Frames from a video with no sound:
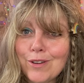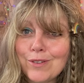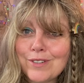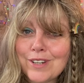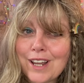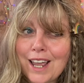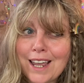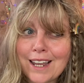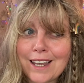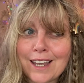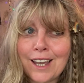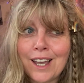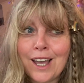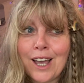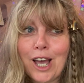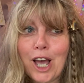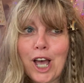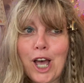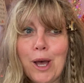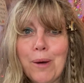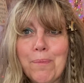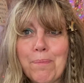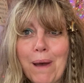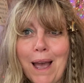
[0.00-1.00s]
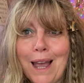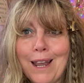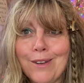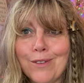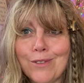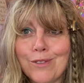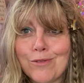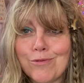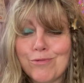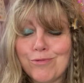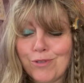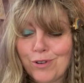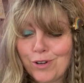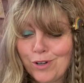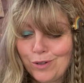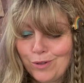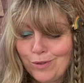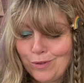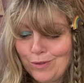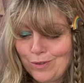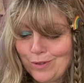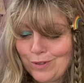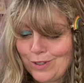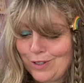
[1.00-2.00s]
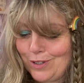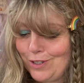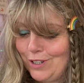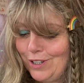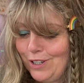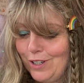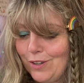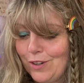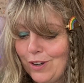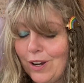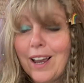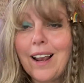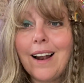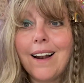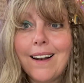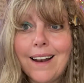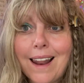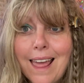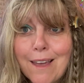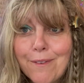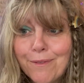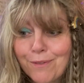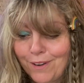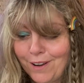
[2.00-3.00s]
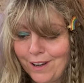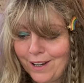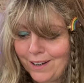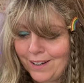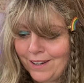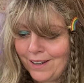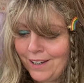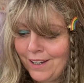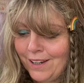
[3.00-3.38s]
deck about the runes, clever.